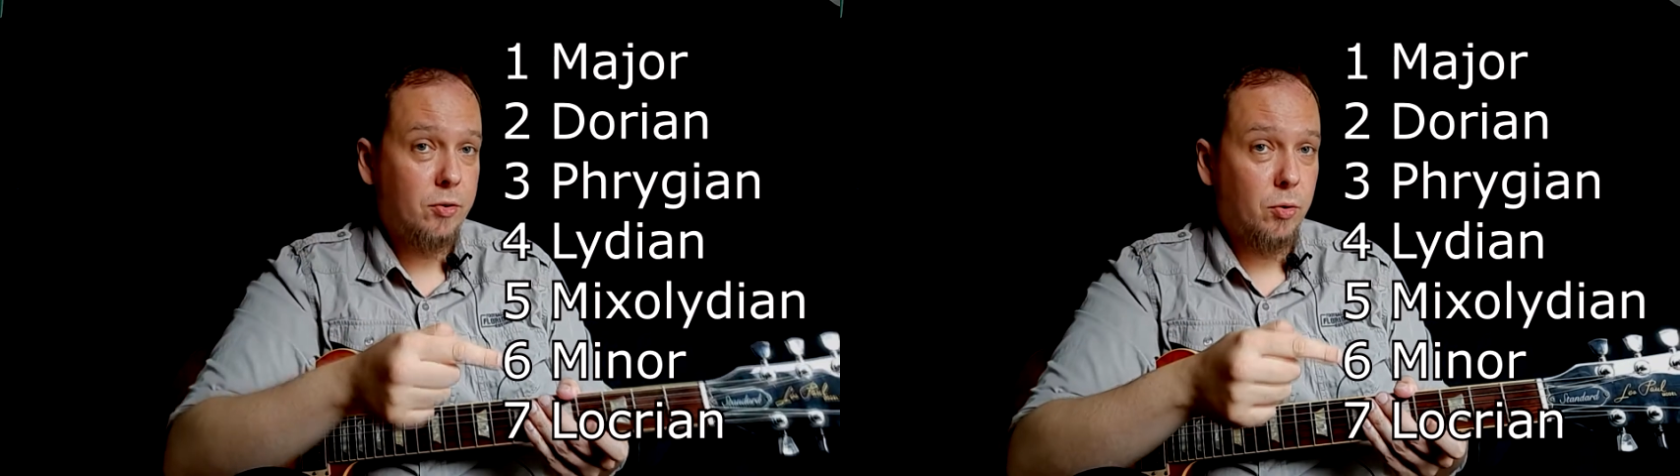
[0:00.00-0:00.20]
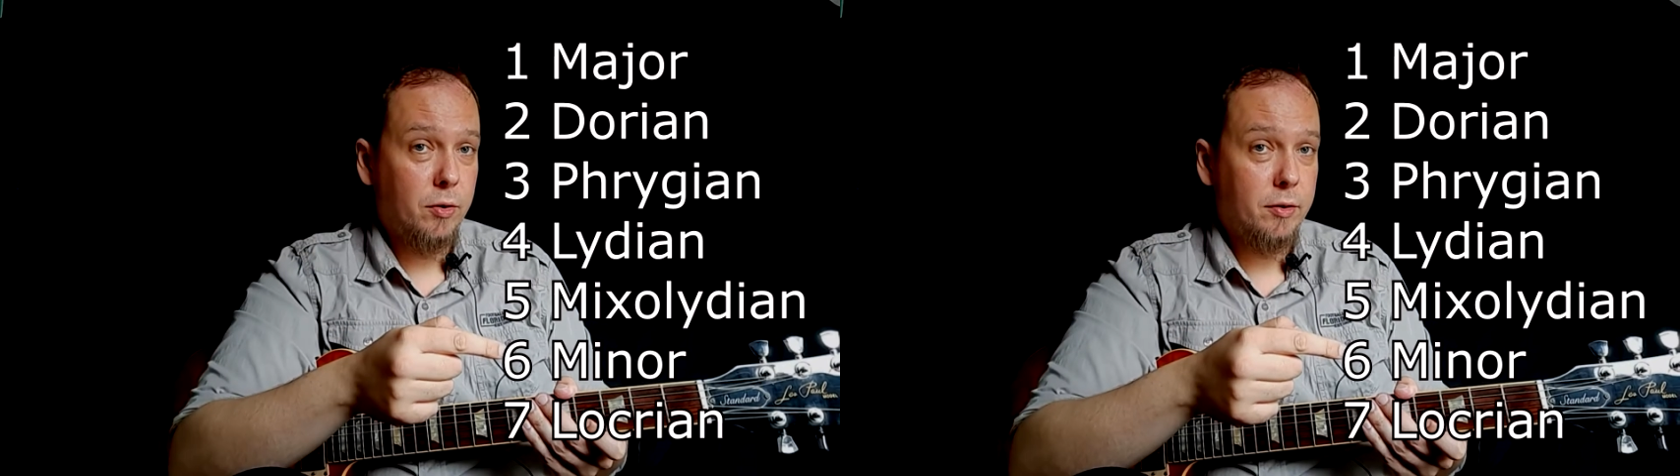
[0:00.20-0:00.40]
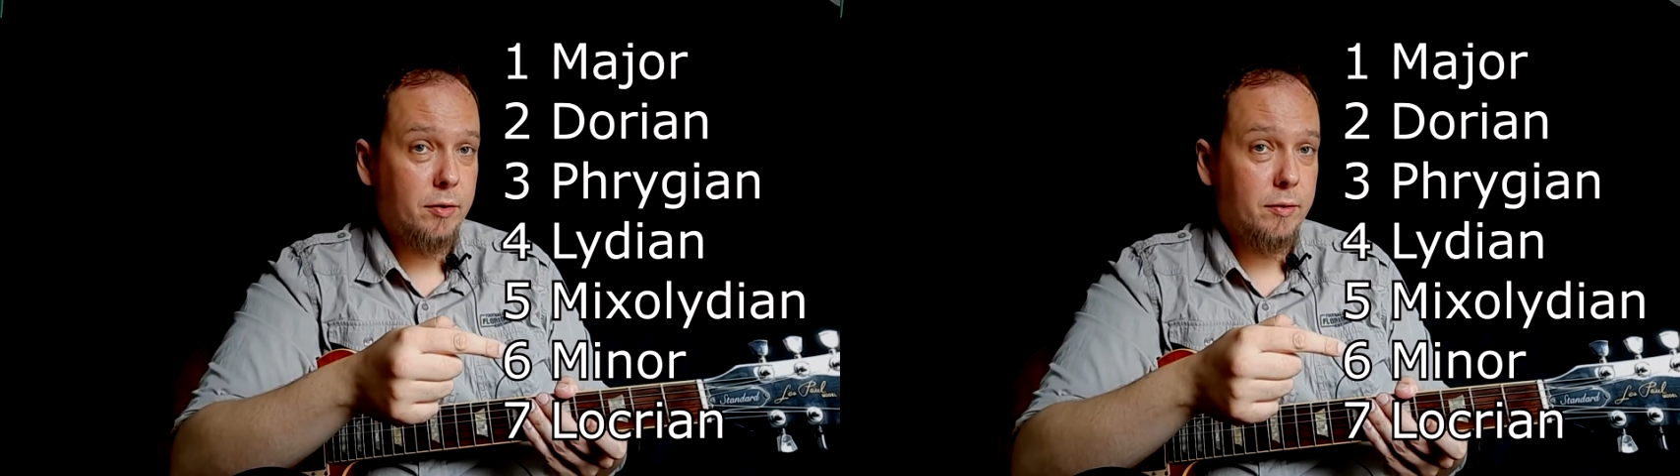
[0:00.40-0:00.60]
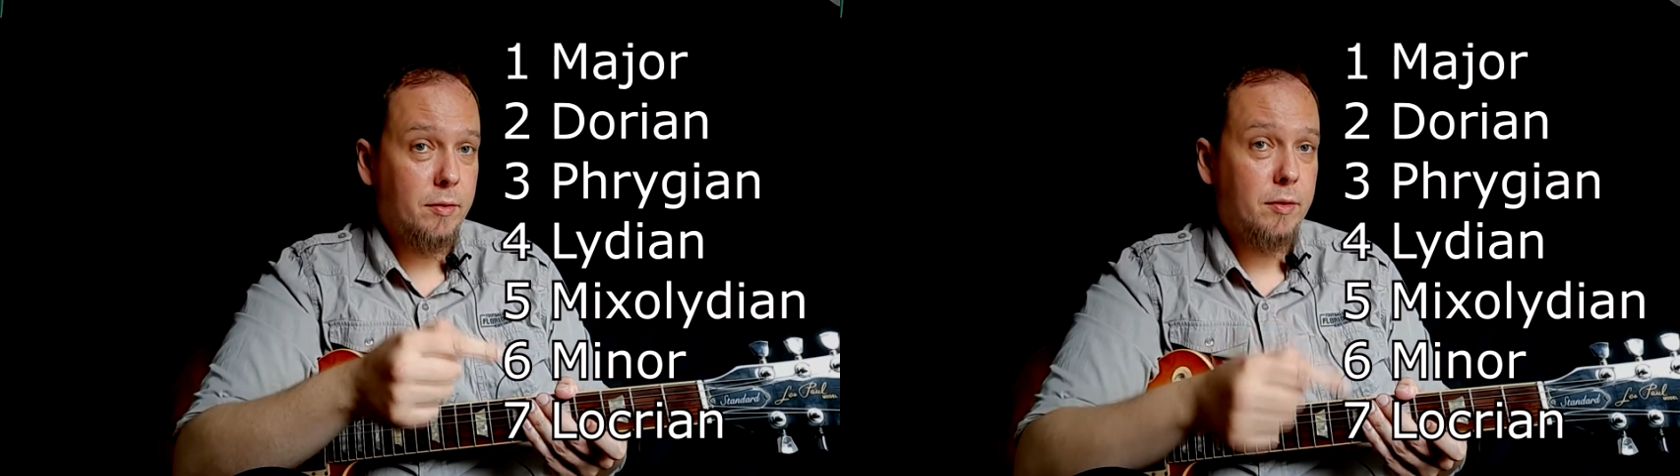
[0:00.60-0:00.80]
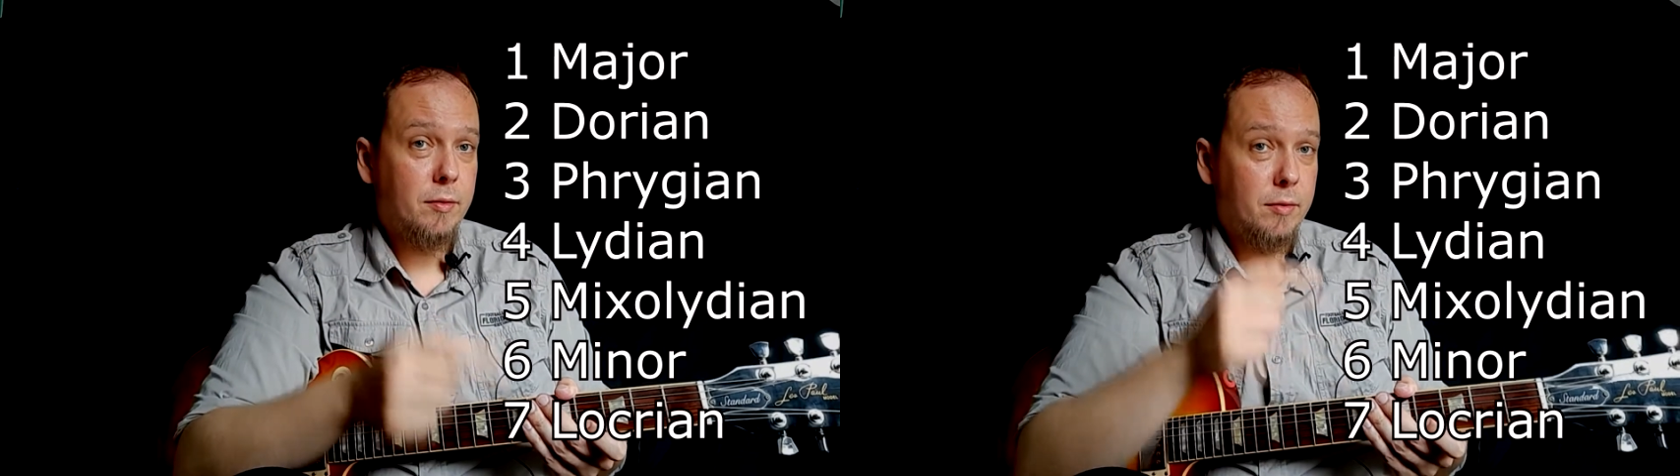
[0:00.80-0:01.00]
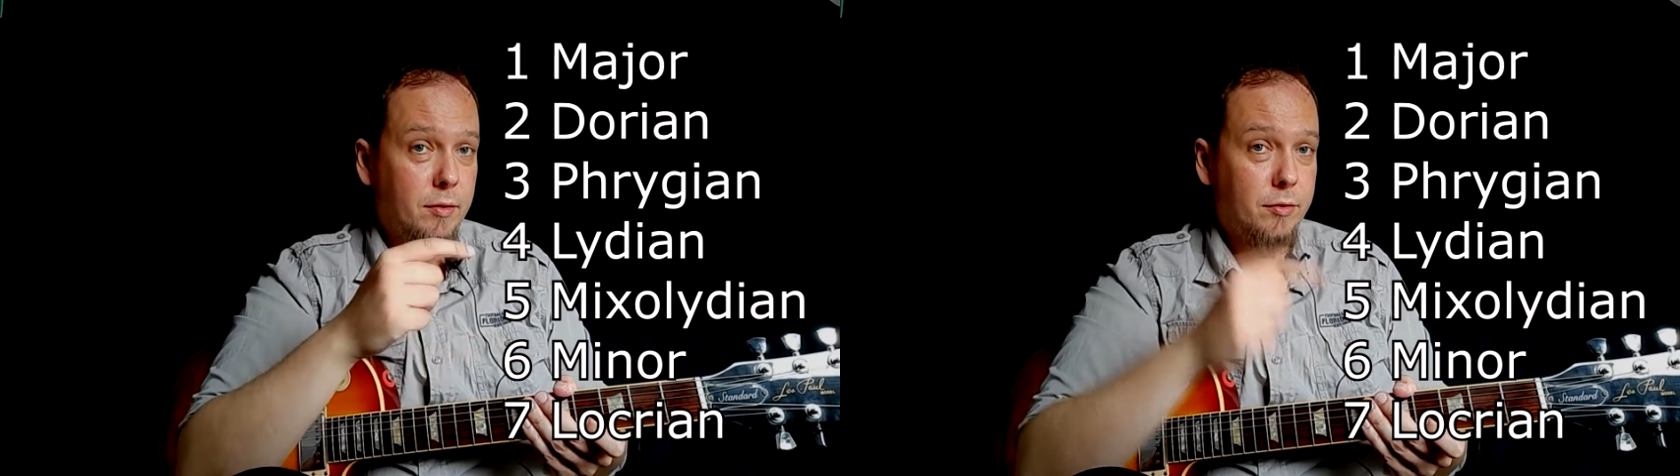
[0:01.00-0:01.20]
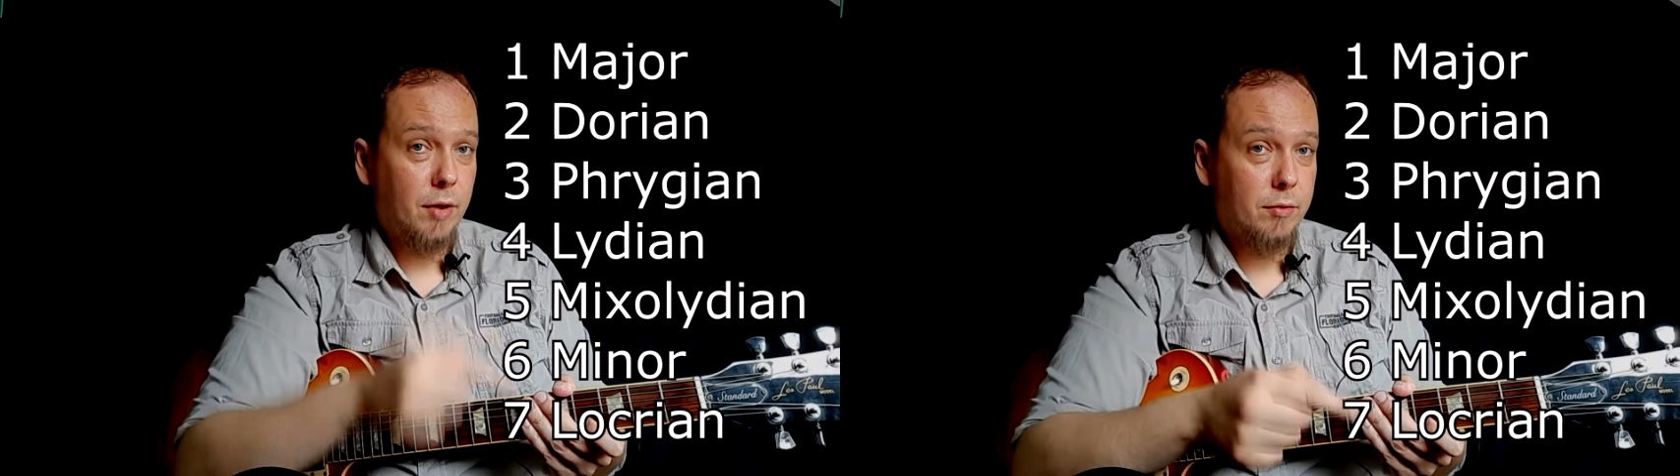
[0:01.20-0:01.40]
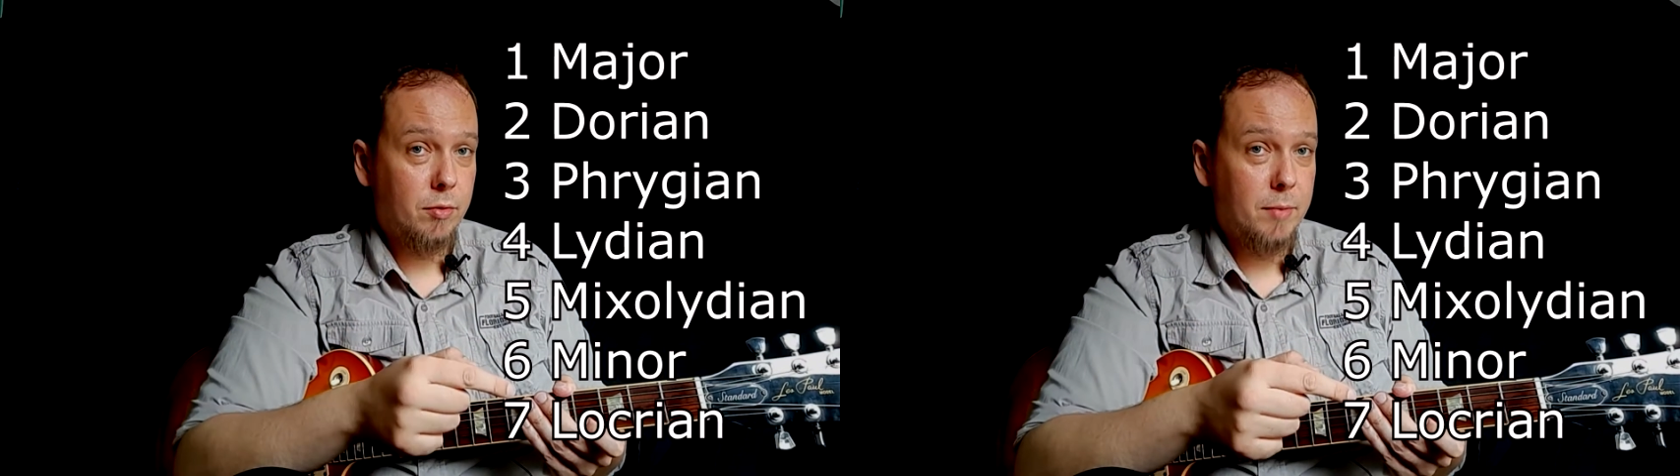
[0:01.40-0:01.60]
order.
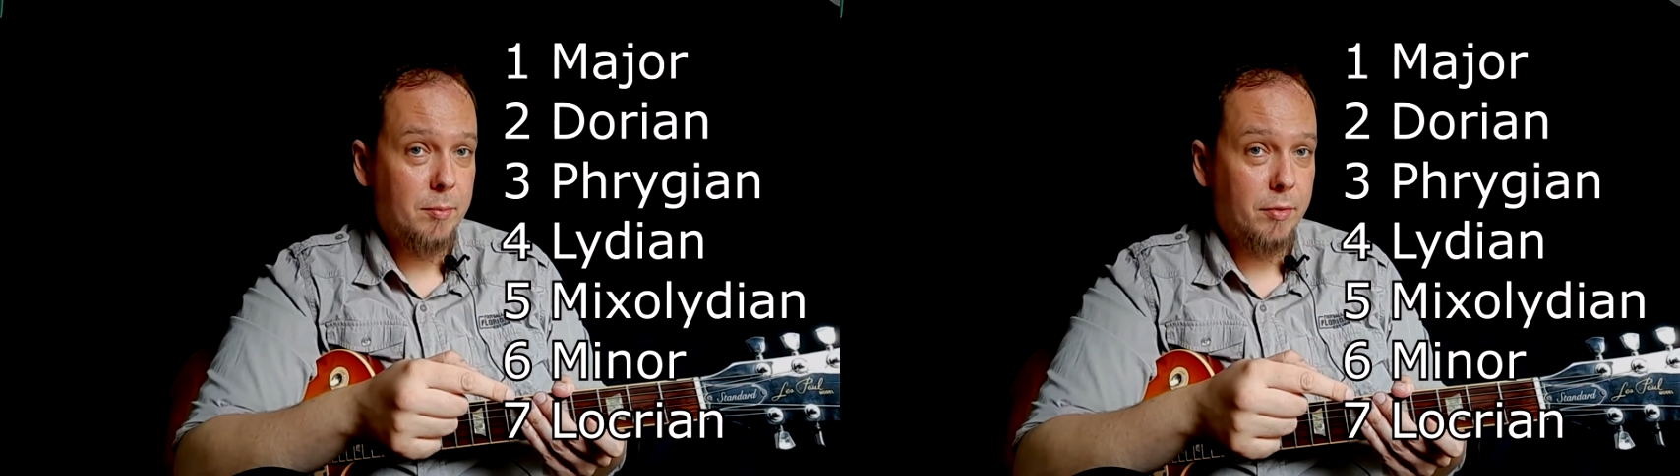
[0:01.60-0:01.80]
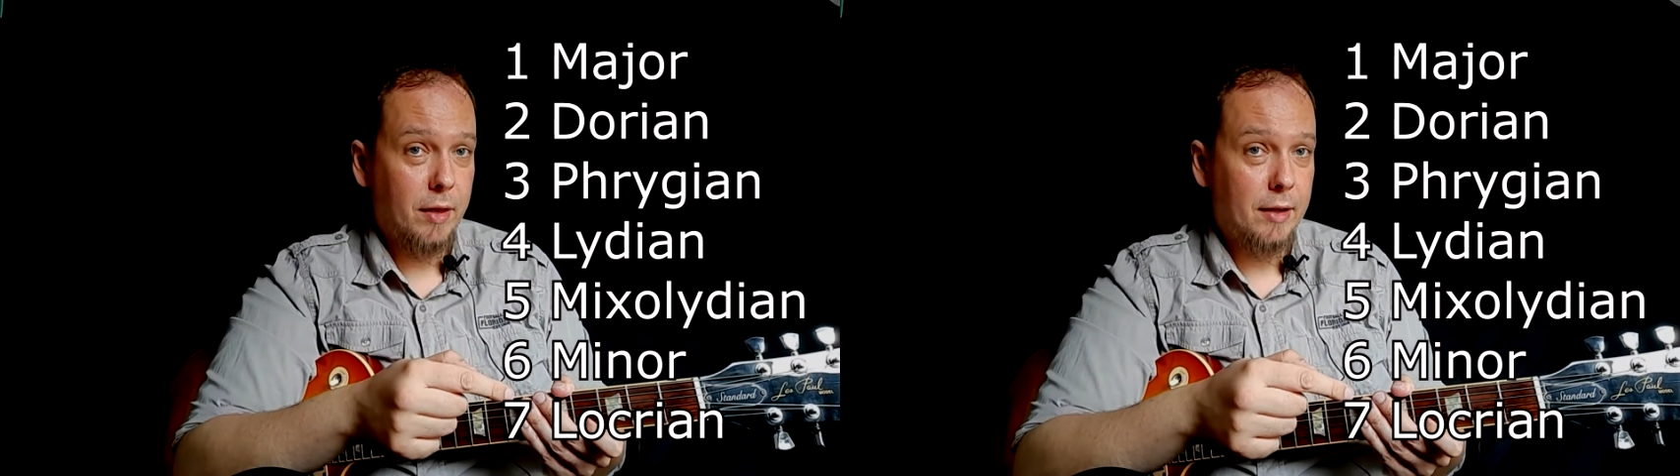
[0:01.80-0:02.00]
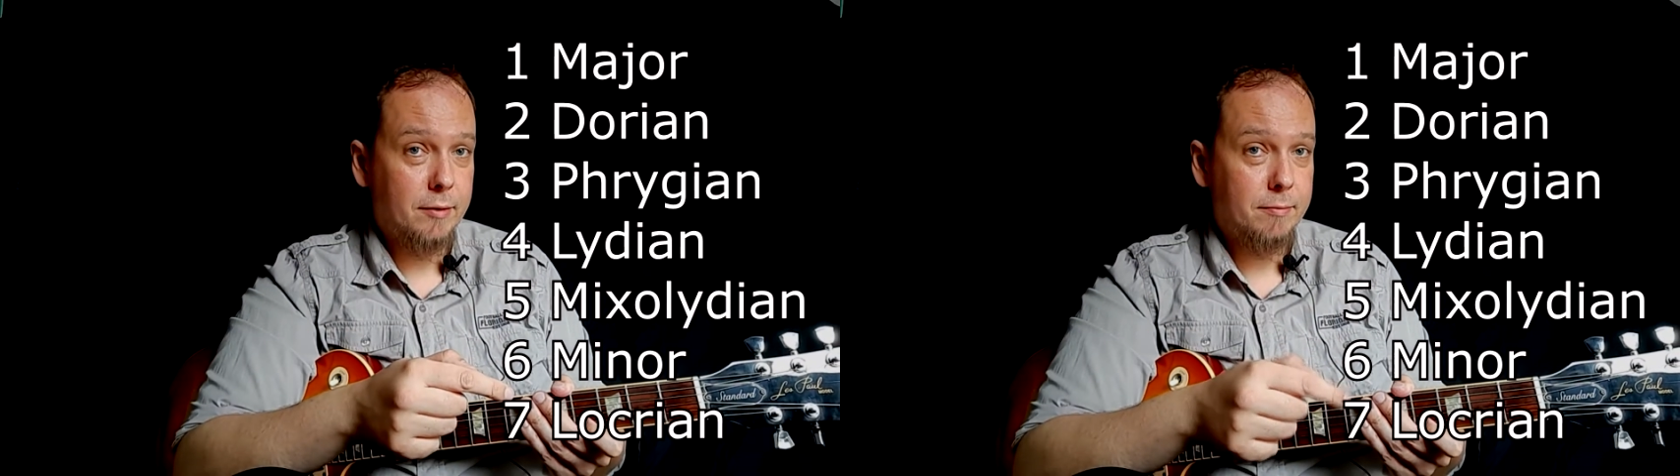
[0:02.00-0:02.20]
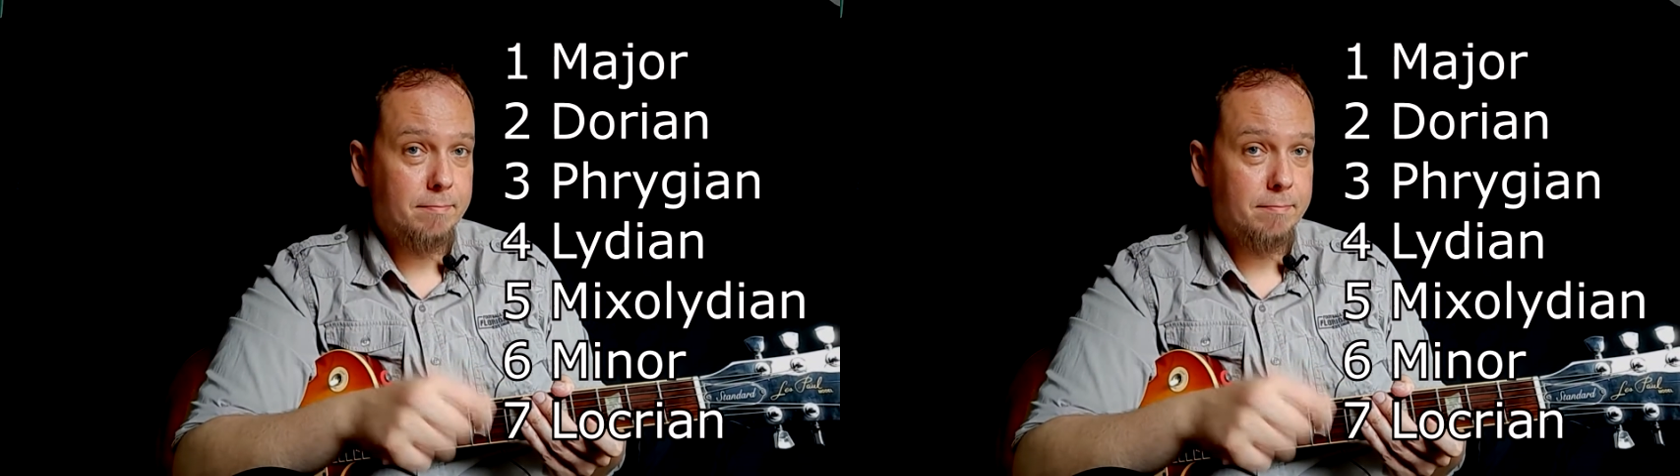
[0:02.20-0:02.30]
Try to remember that.